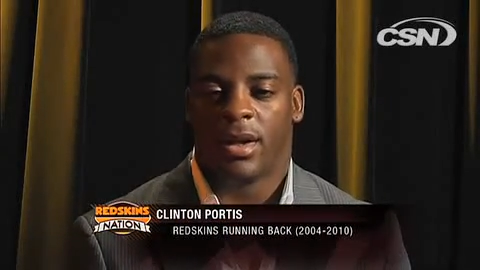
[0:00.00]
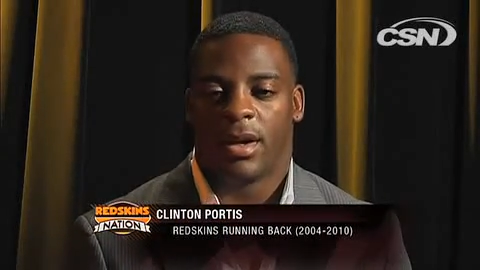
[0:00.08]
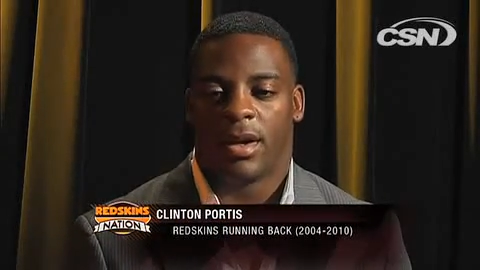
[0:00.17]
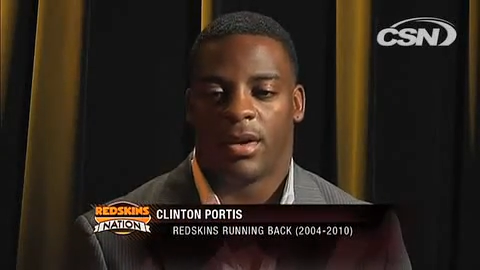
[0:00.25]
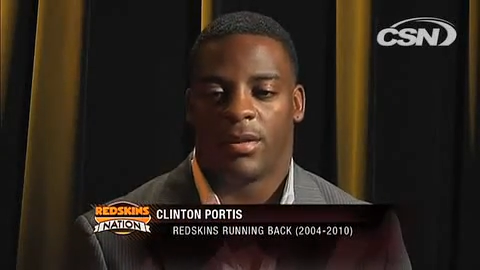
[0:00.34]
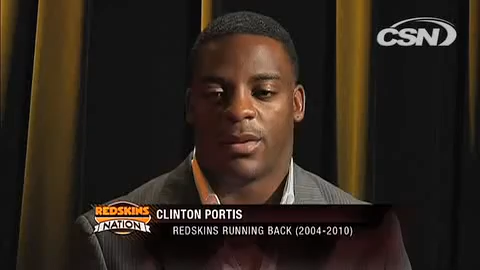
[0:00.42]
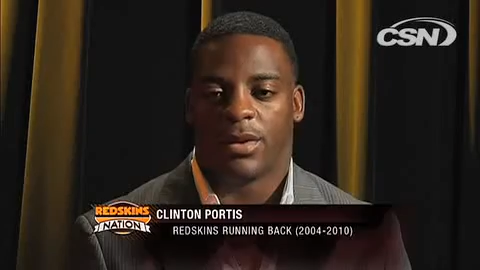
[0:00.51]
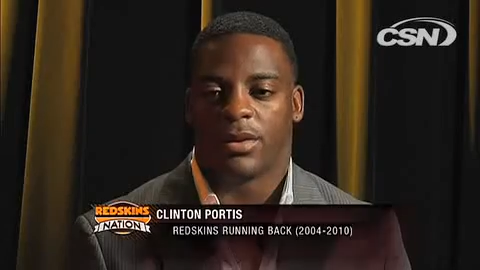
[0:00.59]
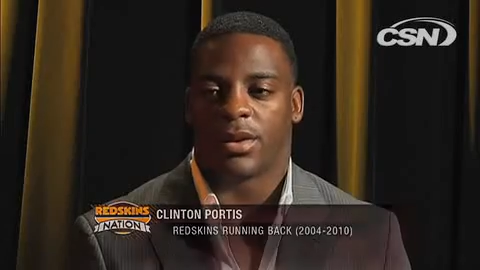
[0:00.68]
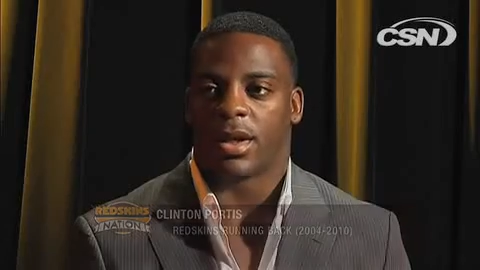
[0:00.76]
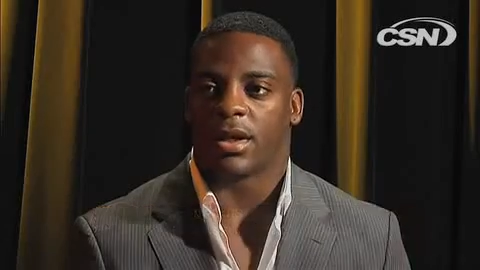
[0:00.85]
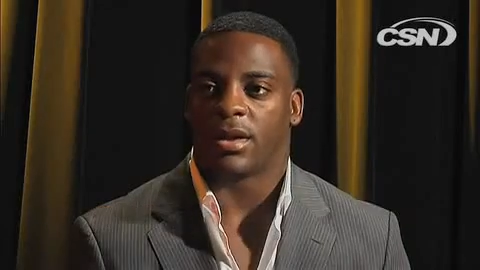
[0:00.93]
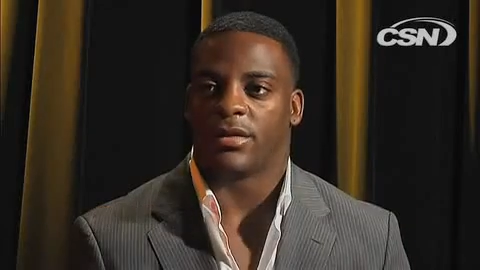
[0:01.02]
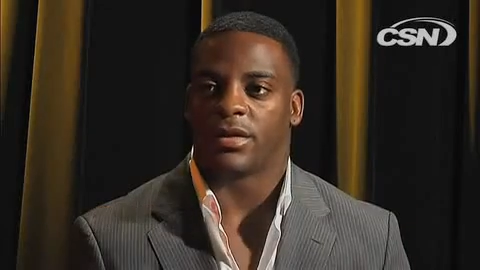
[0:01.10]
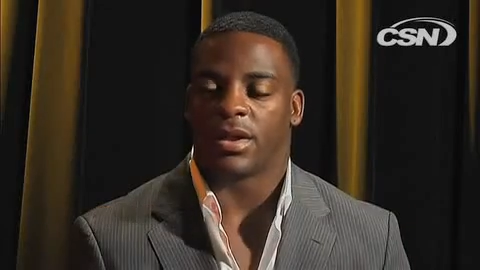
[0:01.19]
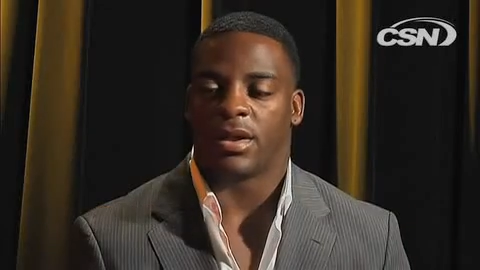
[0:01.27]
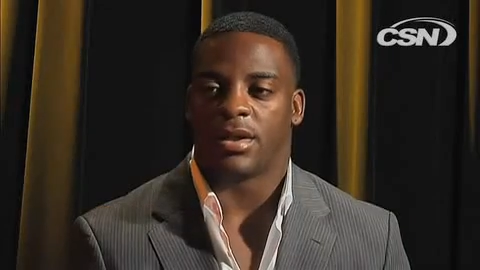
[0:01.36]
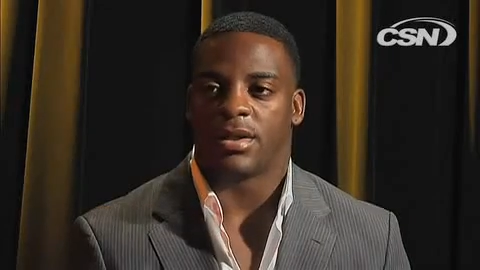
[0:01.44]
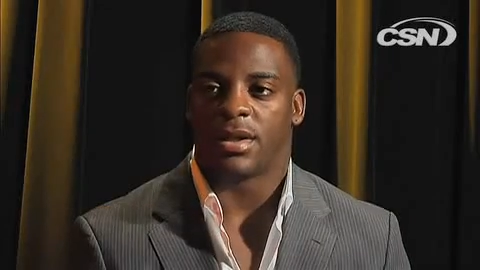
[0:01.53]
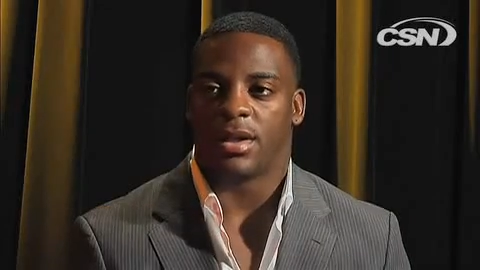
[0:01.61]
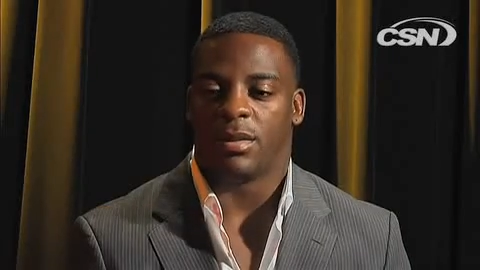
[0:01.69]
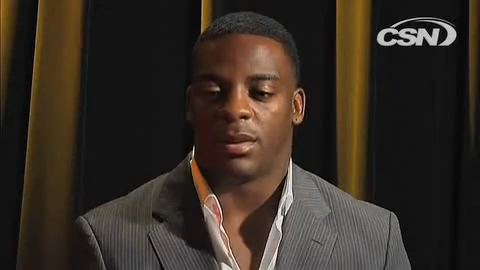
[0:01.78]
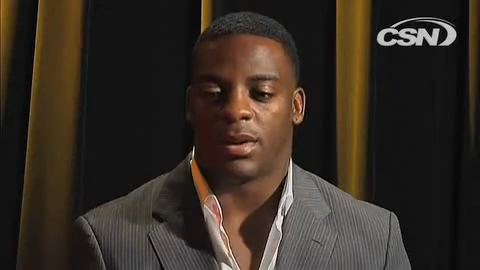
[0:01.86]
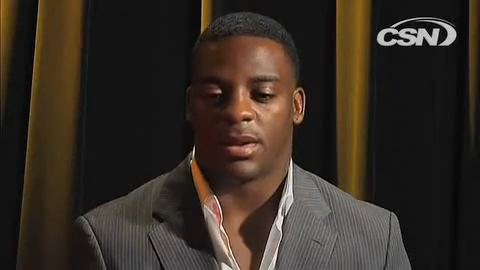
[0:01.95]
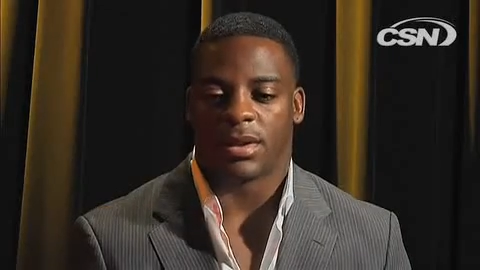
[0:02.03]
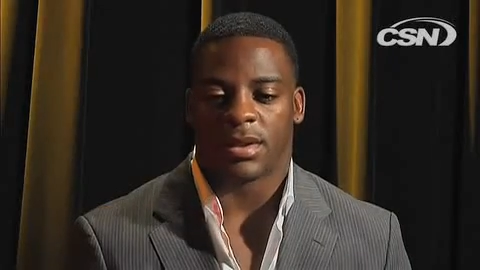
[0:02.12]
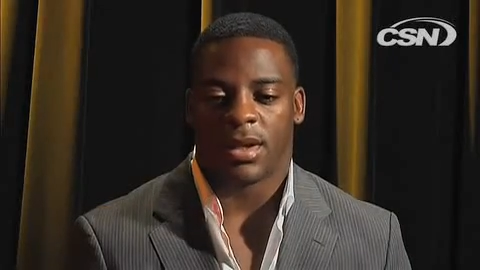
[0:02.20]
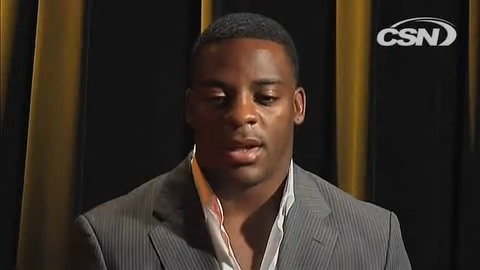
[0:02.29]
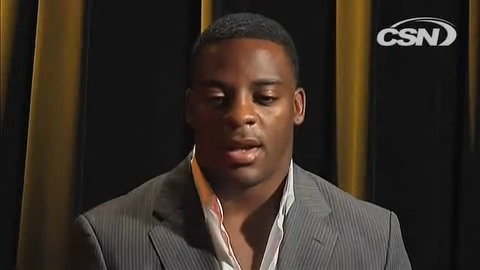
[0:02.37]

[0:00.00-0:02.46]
uh, when you're thinking of Sean T because